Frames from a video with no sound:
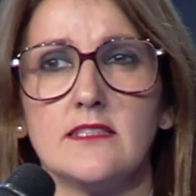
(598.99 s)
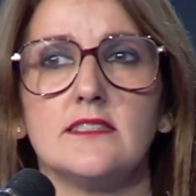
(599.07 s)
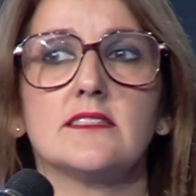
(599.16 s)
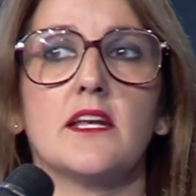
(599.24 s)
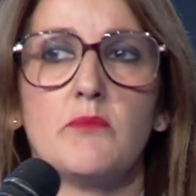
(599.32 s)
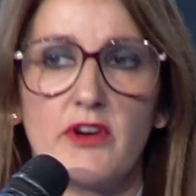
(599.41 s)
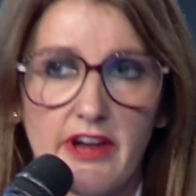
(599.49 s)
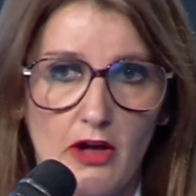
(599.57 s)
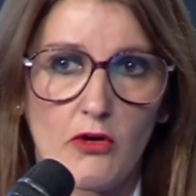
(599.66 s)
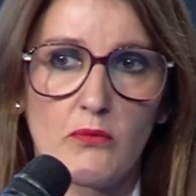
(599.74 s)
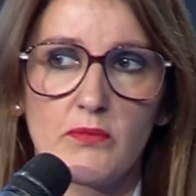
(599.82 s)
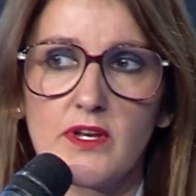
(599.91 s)
It's an American
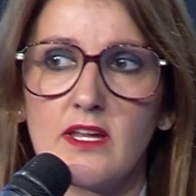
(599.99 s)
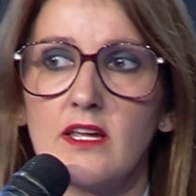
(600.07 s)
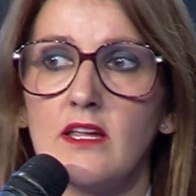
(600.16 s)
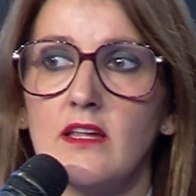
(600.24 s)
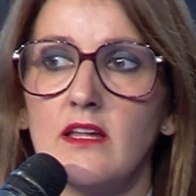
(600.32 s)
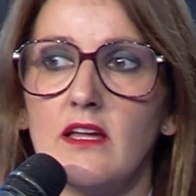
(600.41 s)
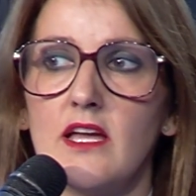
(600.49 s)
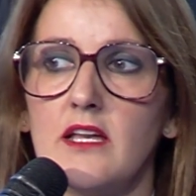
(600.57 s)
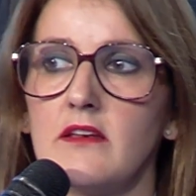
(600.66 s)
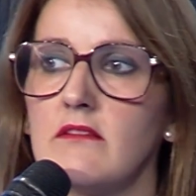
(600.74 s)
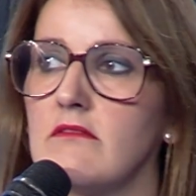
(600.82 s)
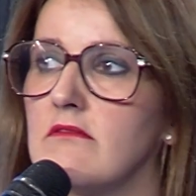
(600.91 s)
company,
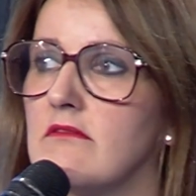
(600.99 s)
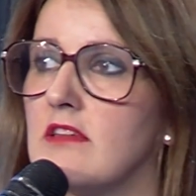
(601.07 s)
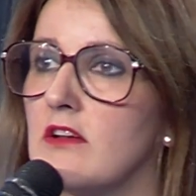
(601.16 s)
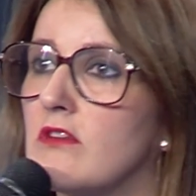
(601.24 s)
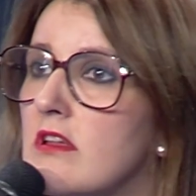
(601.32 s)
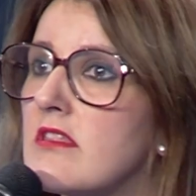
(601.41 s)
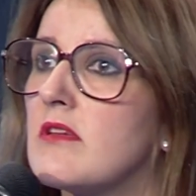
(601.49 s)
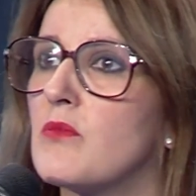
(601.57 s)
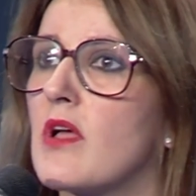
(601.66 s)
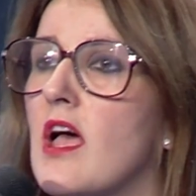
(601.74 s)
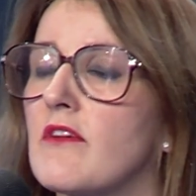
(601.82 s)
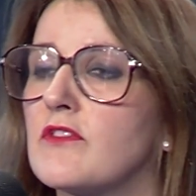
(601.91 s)
and the only thing
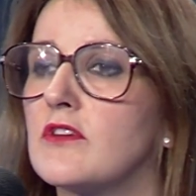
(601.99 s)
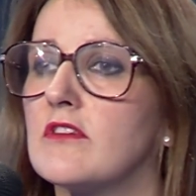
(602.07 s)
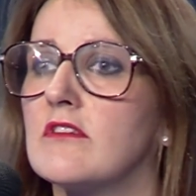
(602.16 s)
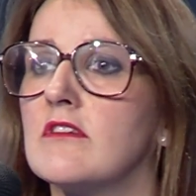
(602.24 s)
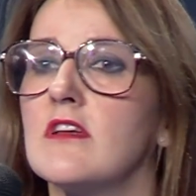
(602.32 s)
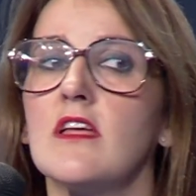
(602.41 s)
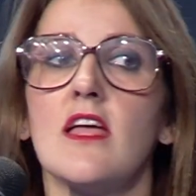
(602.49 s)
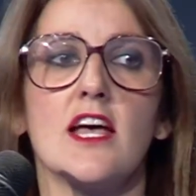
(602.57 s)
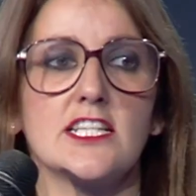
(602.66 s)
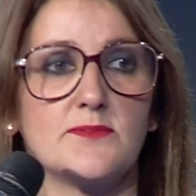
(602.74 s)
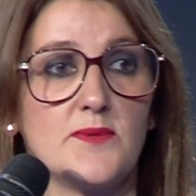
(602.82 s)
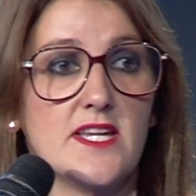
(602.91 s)
we have done
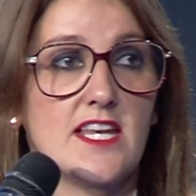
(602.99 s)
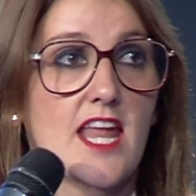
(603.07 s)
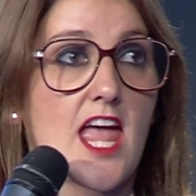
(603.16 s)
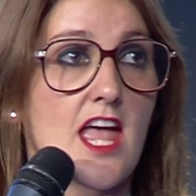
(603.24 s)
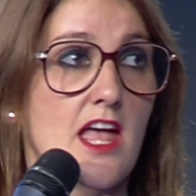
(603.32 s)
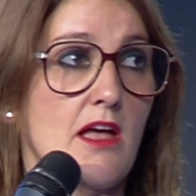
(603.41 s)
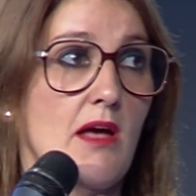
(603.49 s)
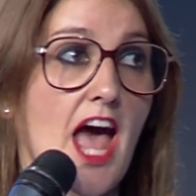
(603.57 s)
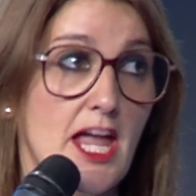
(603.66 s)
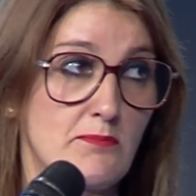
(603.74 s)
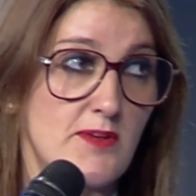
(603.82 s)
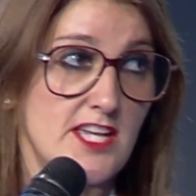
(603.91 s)
has been IP